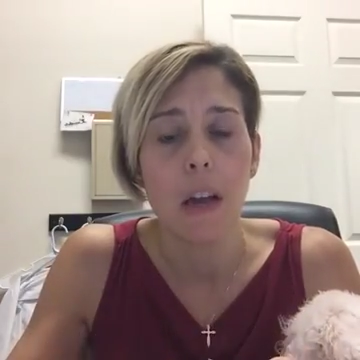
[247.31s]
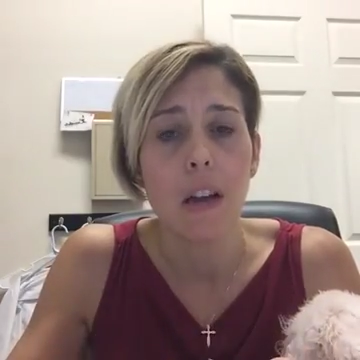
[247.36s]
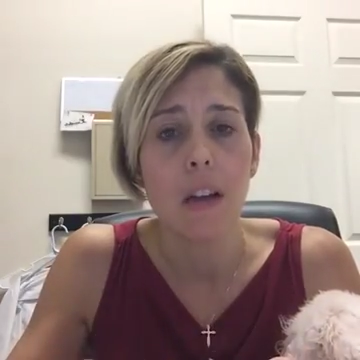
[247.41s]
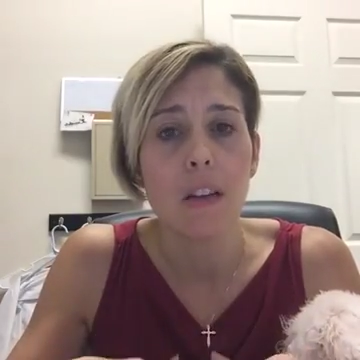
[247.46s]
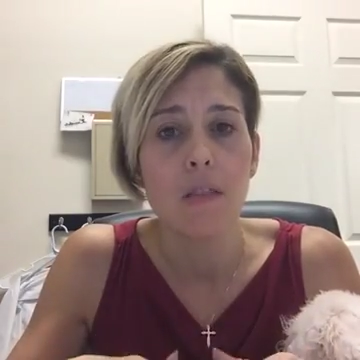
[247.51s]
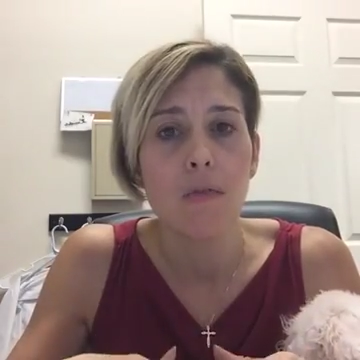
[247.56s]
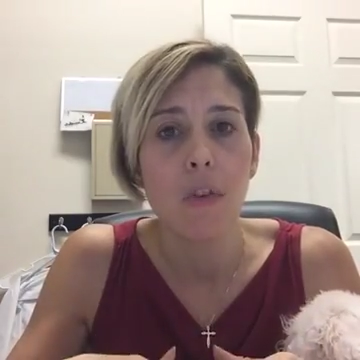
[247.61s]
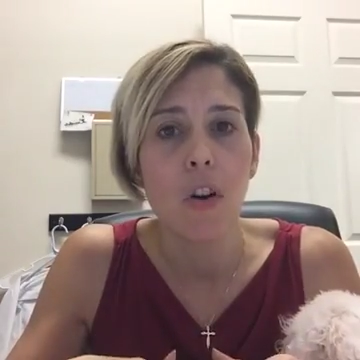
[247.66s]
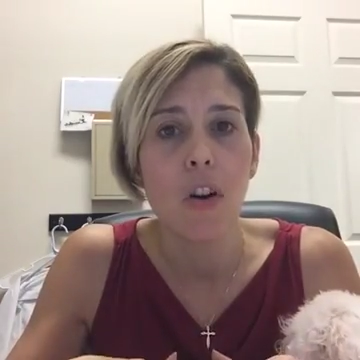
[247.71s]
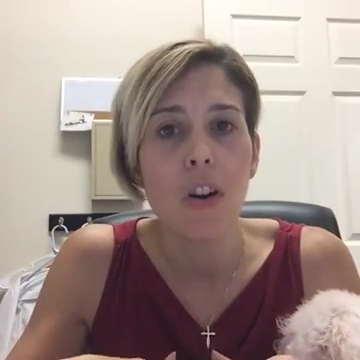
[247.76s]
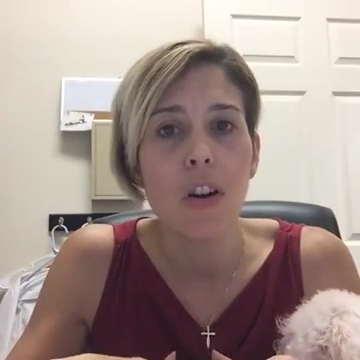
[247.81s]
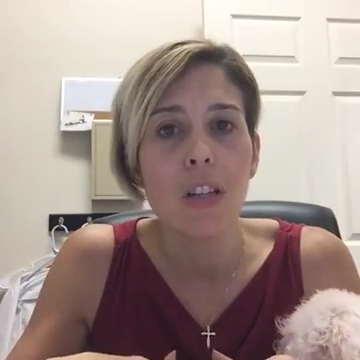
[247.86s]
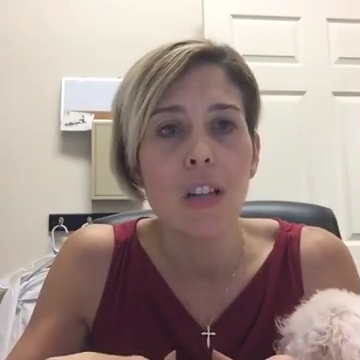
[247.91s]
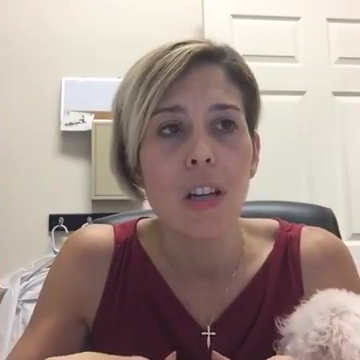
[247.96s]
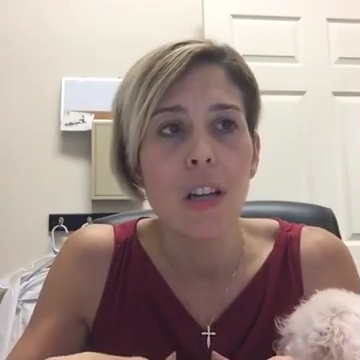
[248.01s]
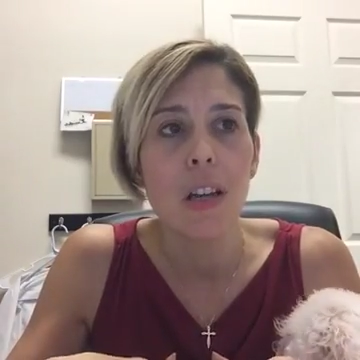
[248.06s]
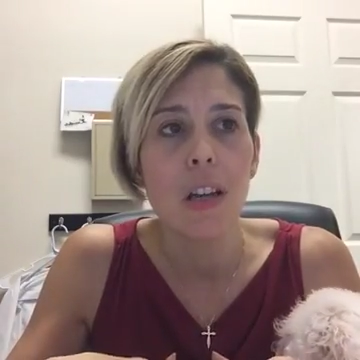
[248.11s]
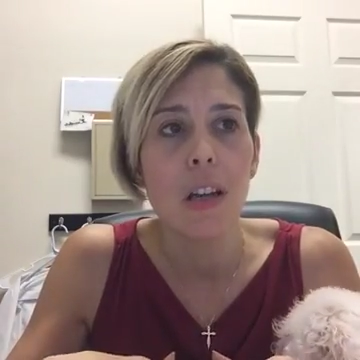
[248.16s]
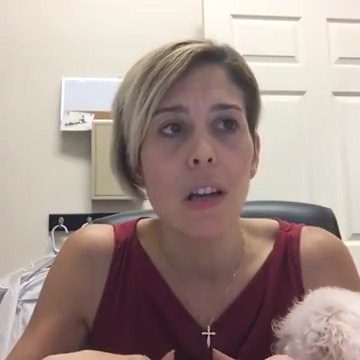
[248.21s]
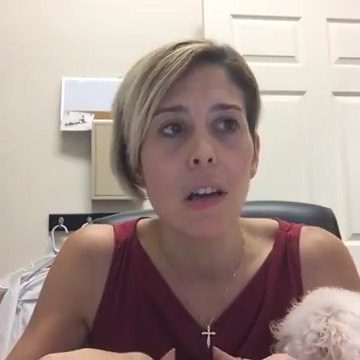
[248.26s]
And as far as
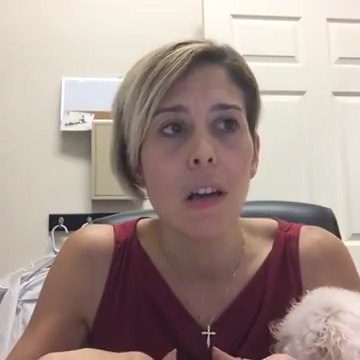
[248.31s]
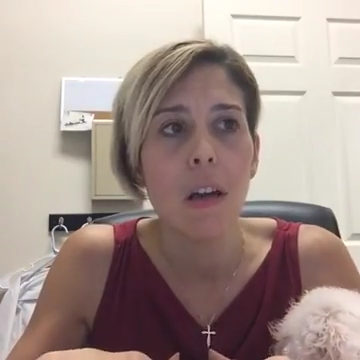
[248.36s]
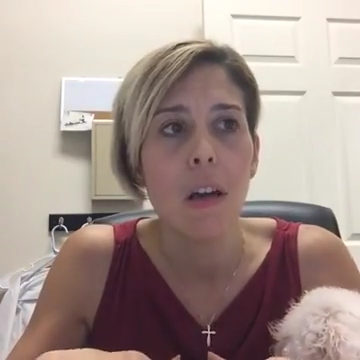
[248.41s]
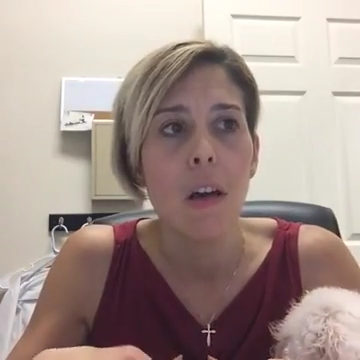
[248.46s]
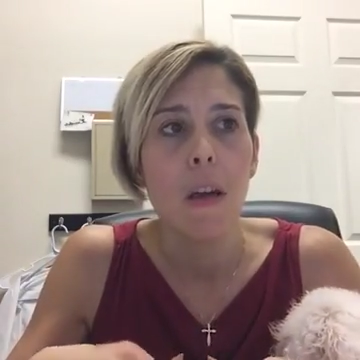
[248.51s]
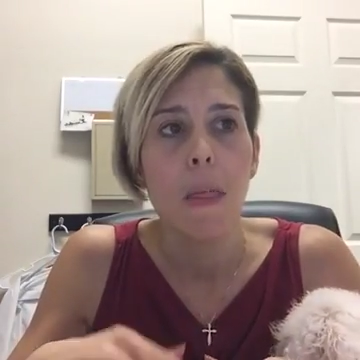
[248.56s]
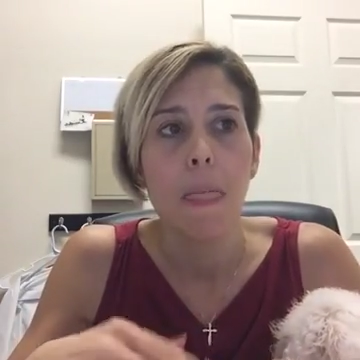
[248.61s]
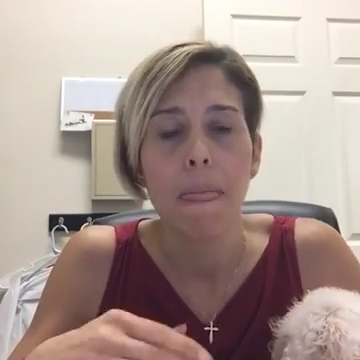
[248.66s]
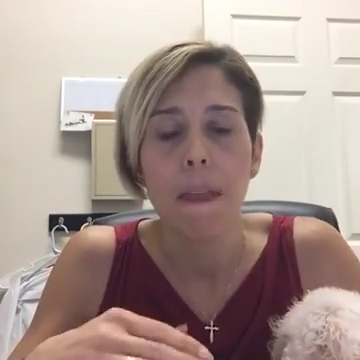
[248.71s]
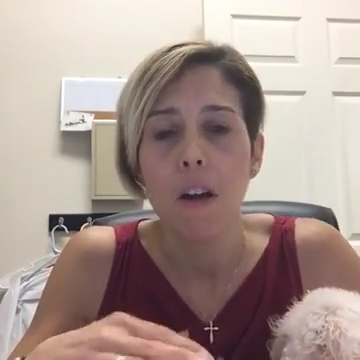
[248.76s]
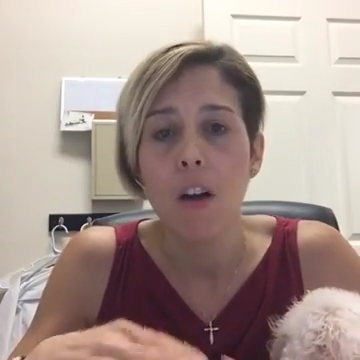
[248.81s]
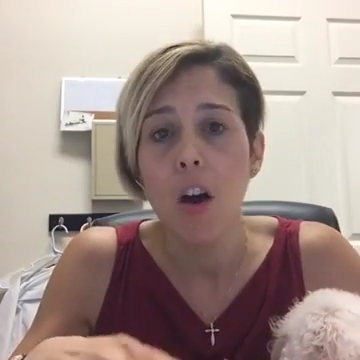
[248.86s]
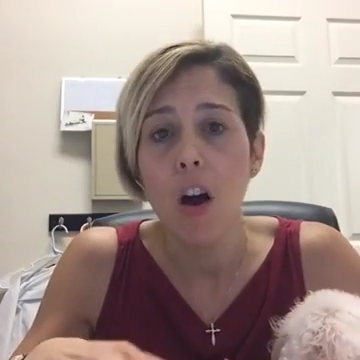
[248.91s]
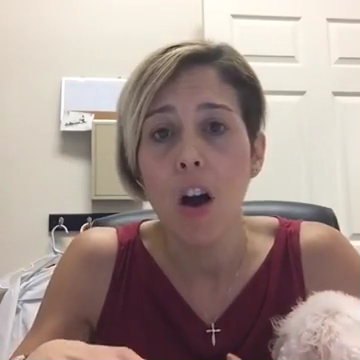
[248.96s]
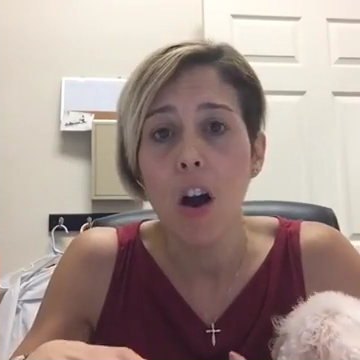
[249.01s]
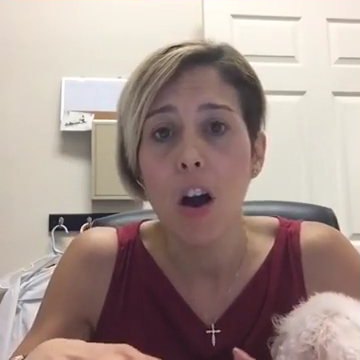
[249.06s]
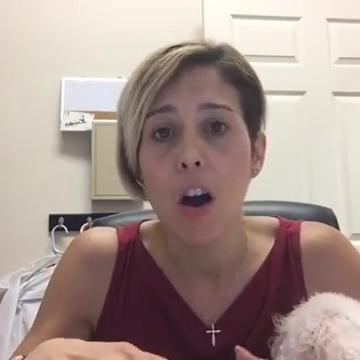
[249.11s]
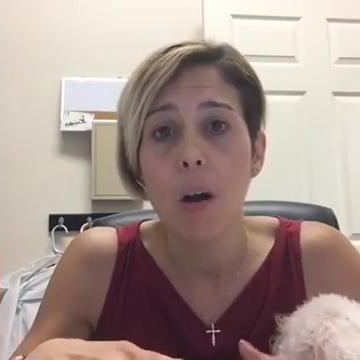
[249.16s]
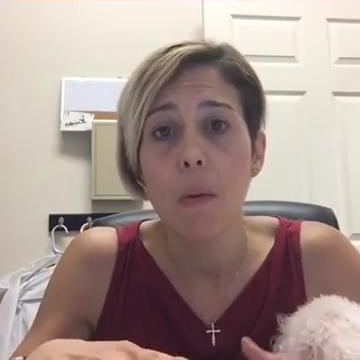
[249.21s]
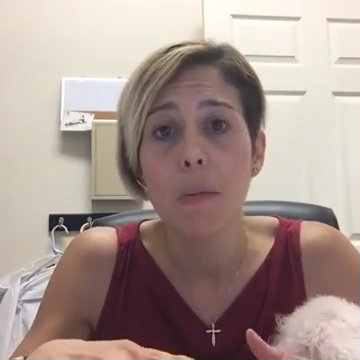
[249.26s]
eating the
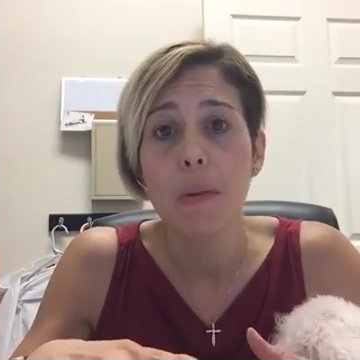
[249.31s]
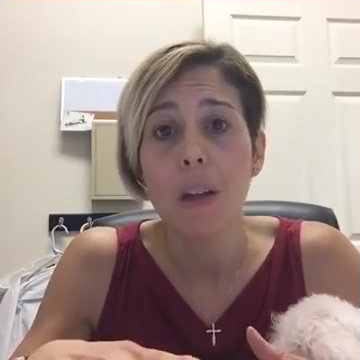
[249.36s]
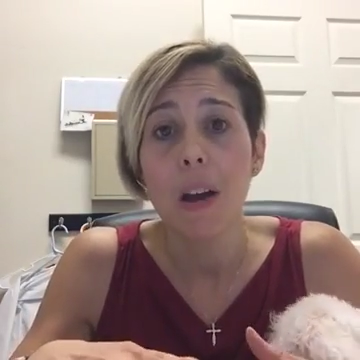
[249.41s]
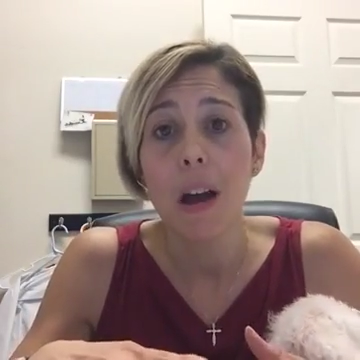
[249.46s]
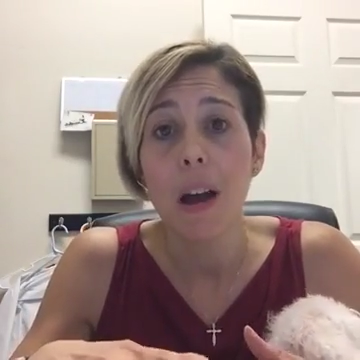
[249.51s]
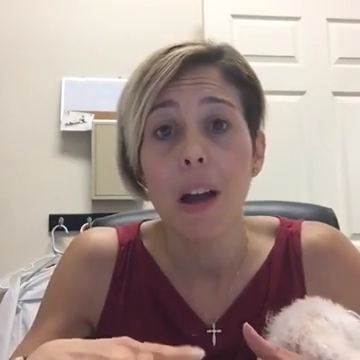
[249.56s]
carbs,